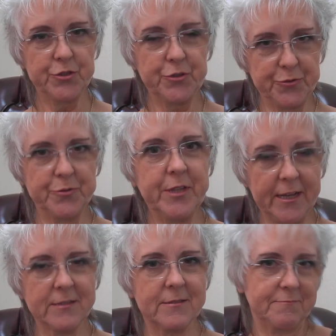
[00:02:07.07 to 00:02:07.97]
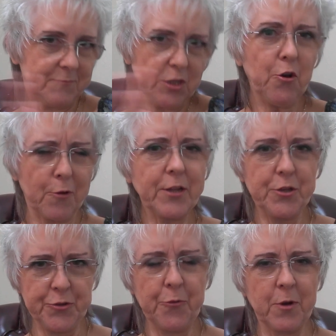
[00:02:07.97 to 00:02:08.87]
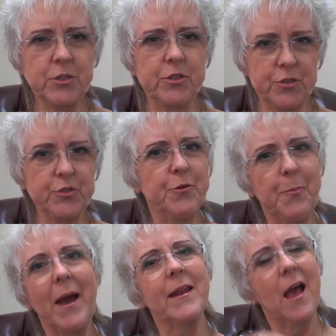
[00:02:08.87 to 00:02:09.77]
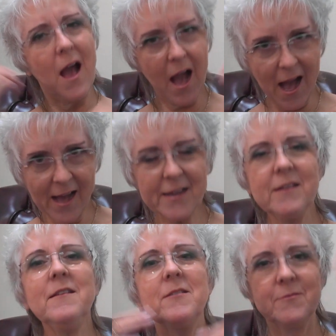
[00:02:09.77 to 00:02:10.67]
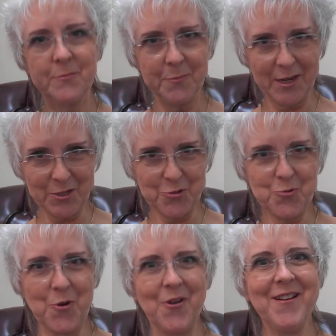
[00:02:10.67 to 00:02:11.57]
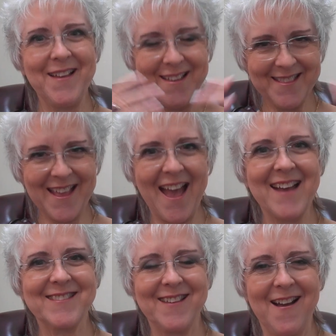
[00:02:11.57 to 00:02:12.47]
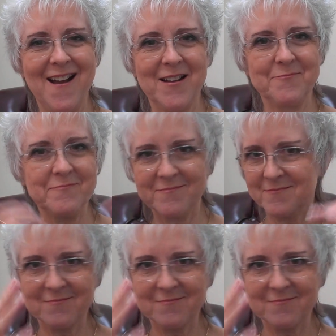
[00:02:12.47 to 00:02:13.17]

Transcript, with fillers: Do this. He already knew what to do, but I made sure that um,